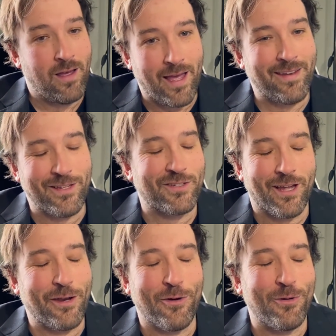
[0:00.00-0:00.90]
And listen,
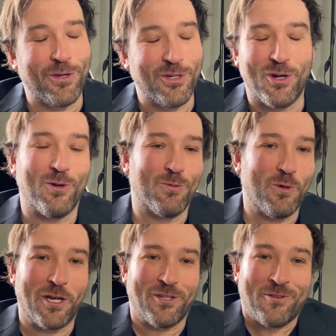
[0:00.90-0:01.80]
I know you don't
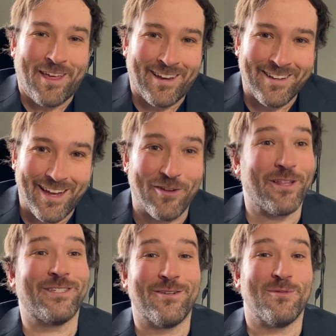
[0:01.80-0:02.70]
want to do that. I know
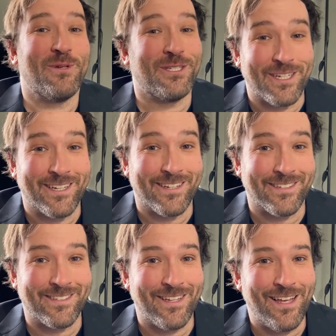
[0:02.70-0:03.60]
that sounds a bit
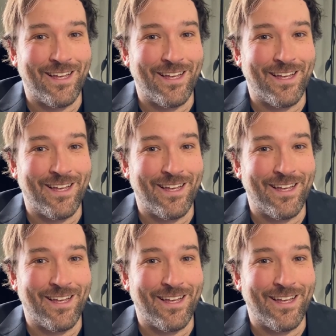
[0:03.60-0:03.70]
tedious.